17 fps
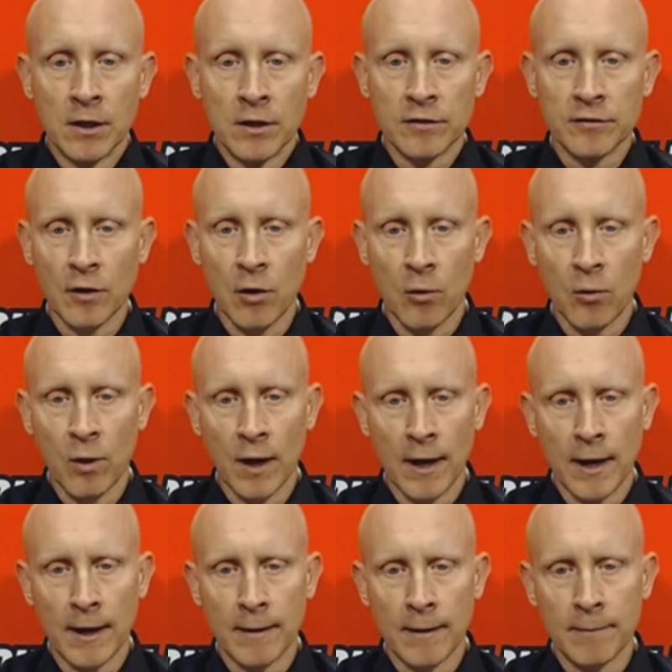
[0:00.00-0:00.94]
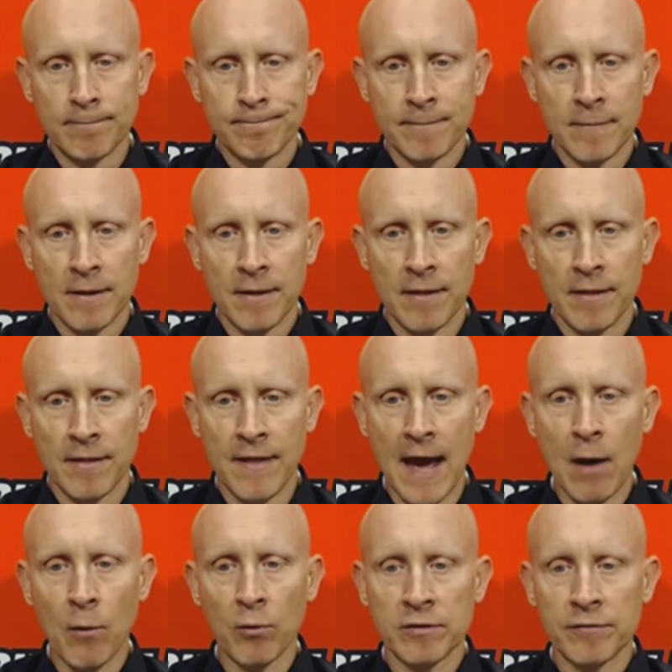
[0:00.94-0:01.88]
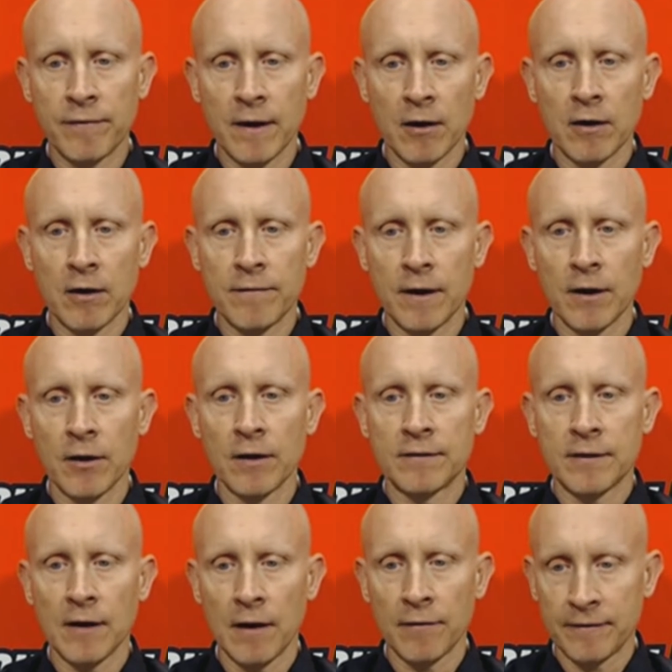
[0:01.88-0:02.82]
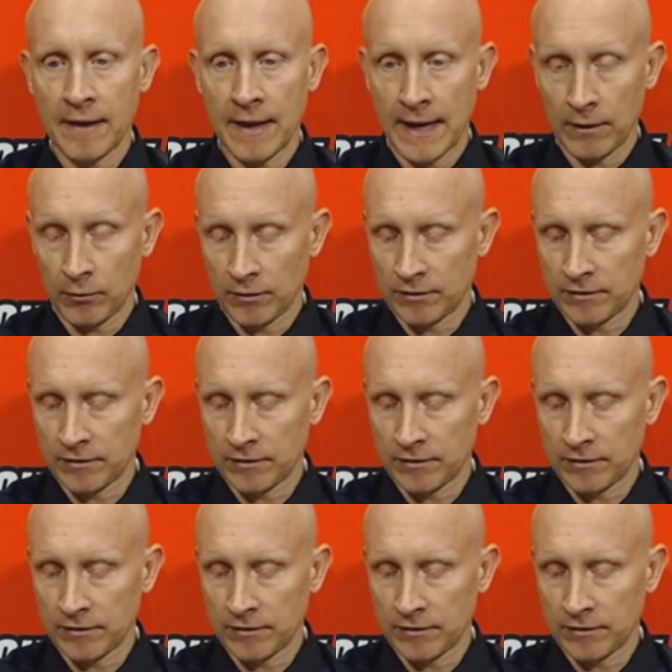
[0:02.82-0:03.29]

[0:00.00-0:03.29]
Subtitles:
So that was very, very tough to handle.